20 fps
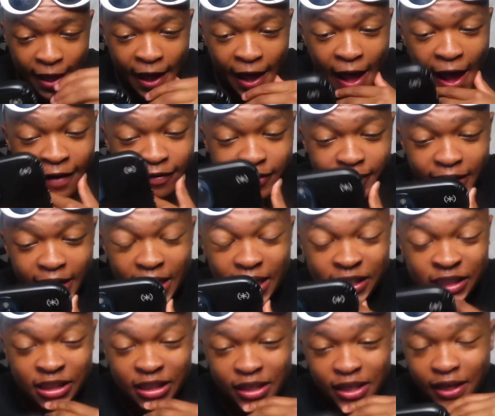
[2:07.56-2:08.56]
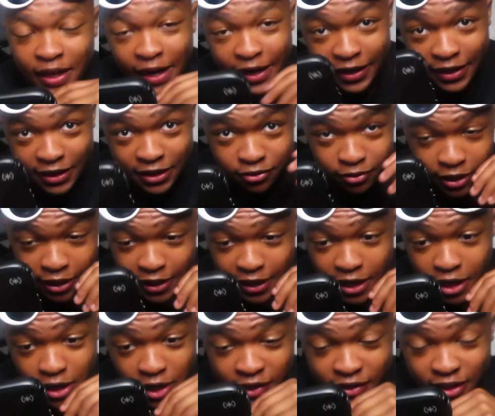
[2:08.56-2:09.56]
After that, it should look like this right now.
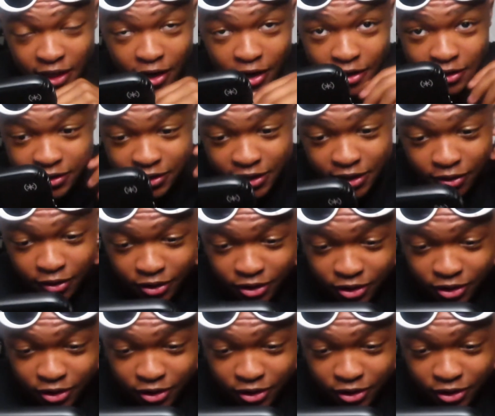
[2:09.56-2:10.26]
Actually, I can see on the